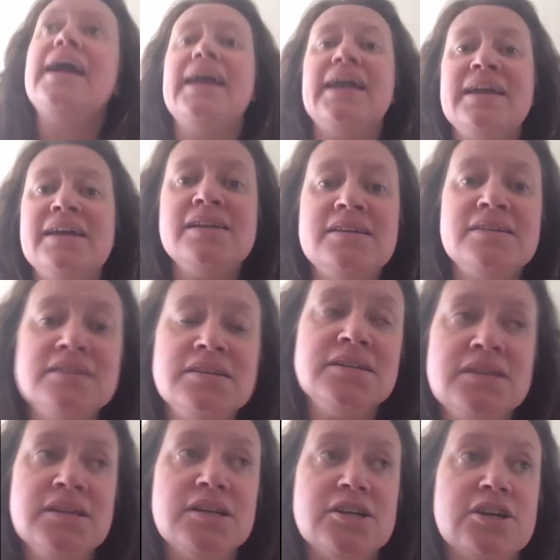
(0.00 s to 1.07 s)

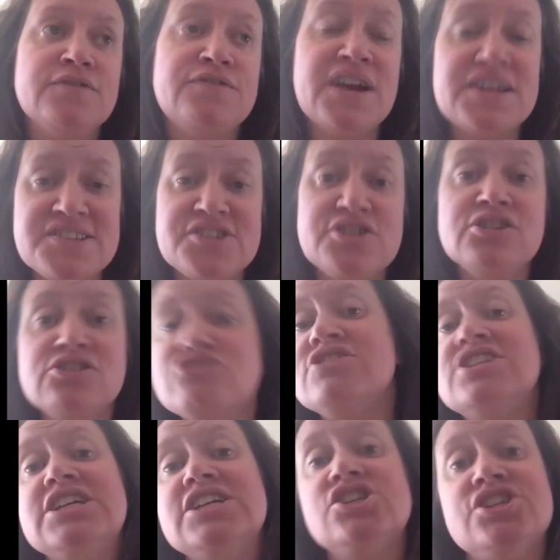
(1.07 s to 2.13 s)
in Vestal
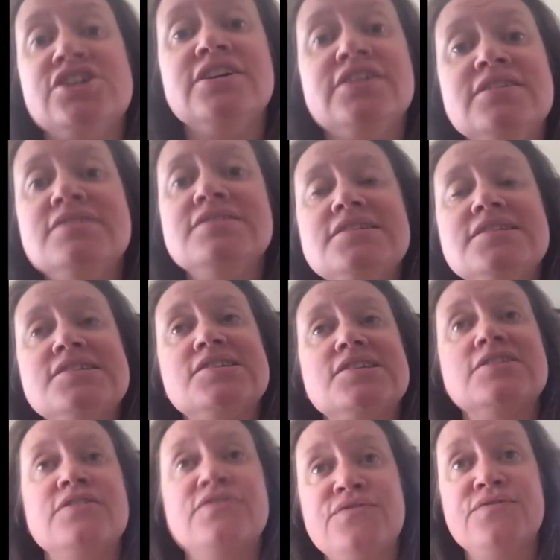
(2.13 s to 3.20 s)
traditions,
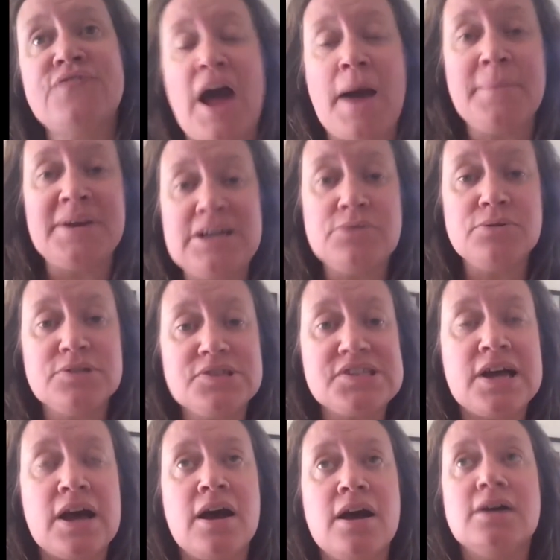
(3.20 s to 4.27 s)
the family
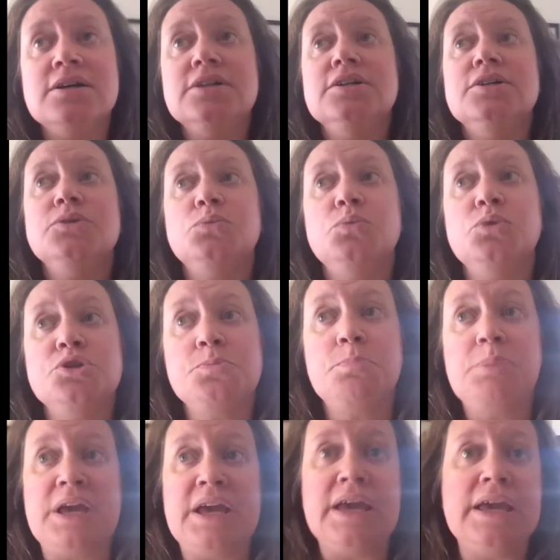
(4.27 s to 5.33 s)
altar would
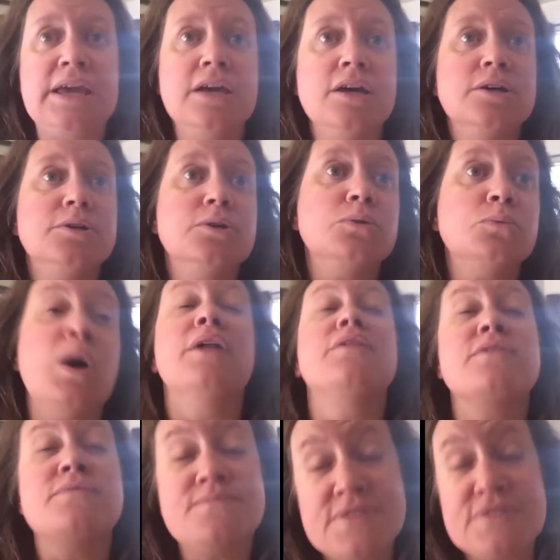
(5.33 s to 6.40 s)
be, well,
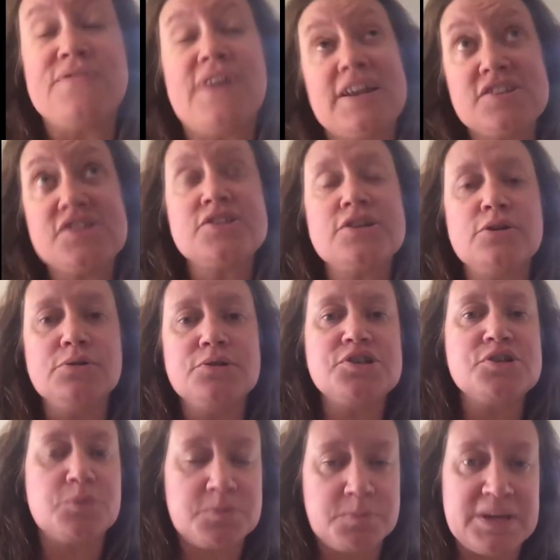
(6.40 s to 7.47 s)
the Vestal
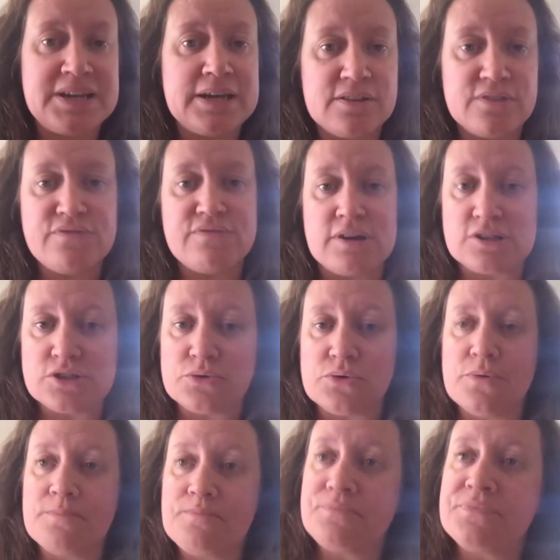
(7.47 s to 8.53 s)
altar would be near the front
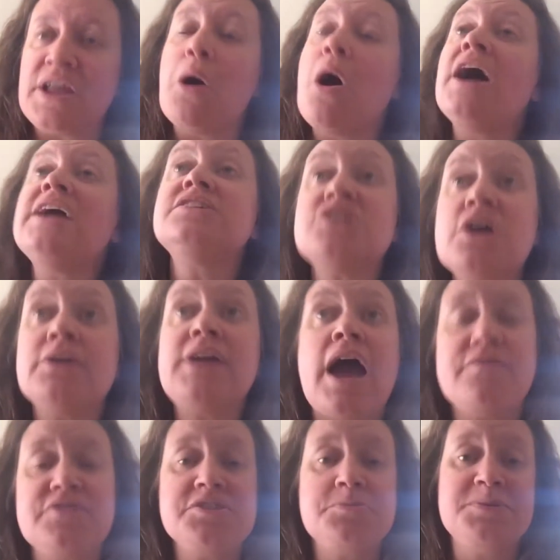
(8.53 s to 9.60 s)
door. Now, I don't
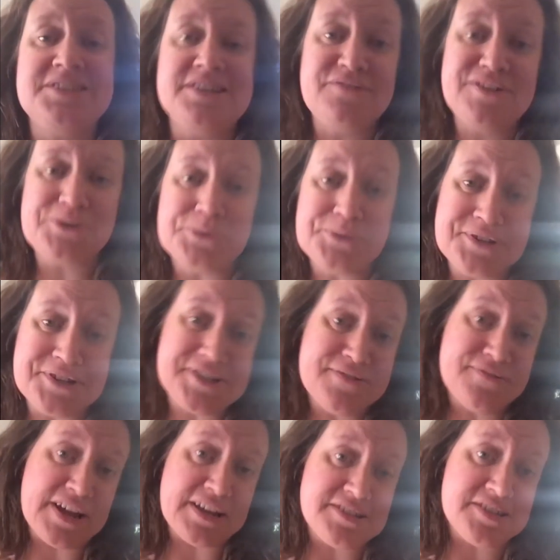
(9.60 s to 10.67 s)
have a specific altar to
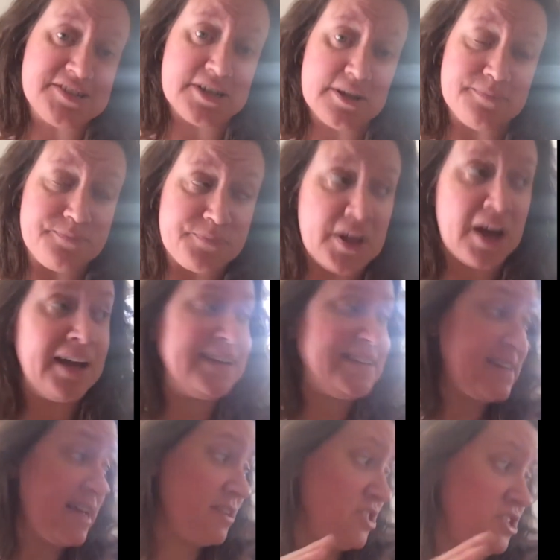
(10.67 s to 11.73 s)
Vesta. I
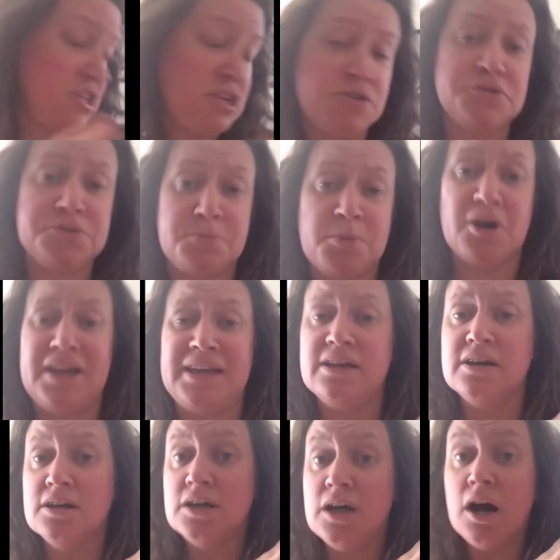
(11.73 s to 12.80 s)
tend to use my
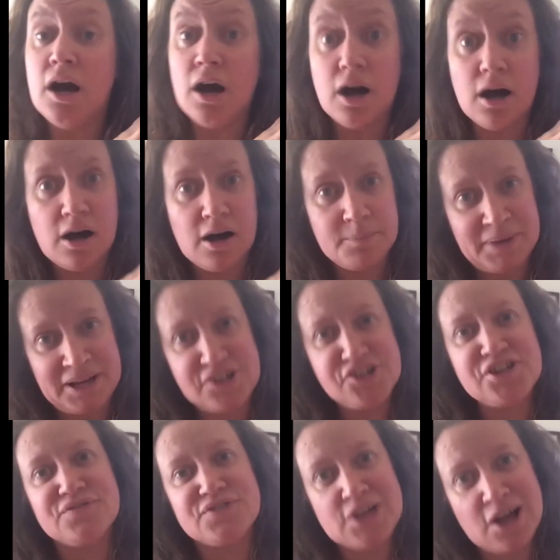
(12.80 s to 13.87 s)

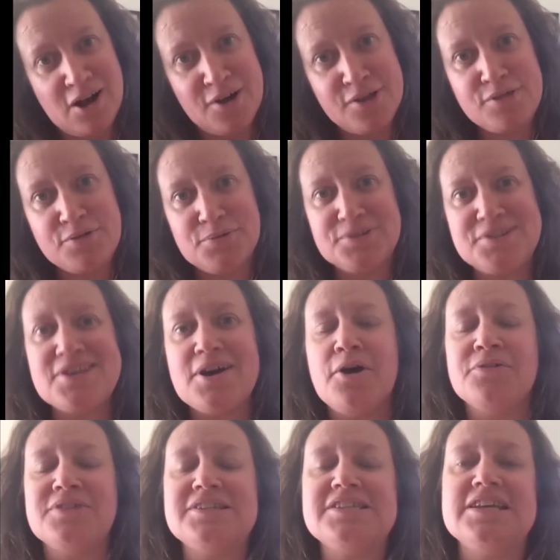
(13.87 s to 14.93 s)
makeshift hearth altar
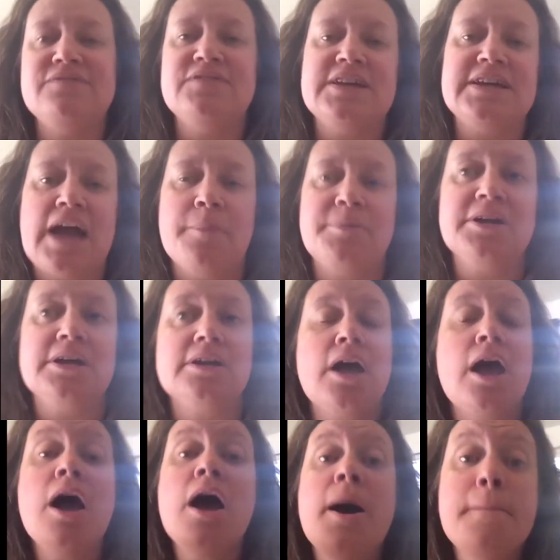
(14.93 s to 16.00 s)
on the TV cabinet.
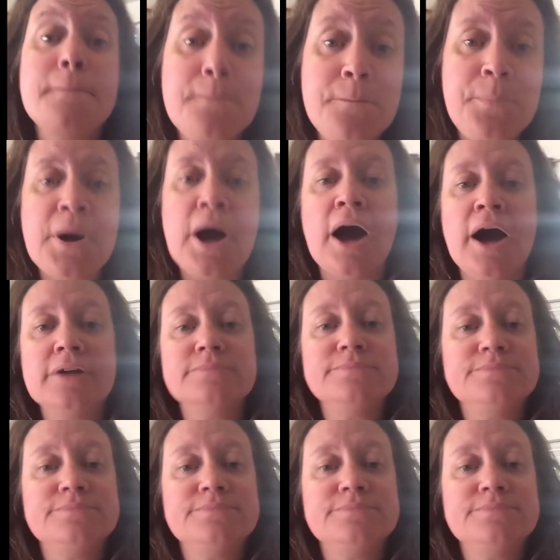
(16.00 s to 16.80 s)
But